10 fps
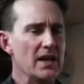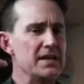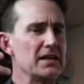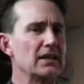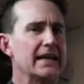
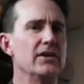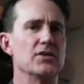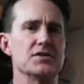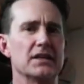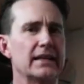and it
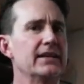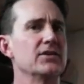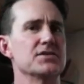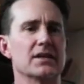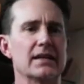lingers and
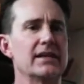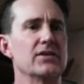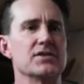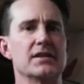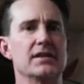lingers and
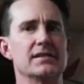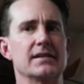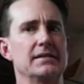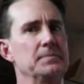lingers, and it's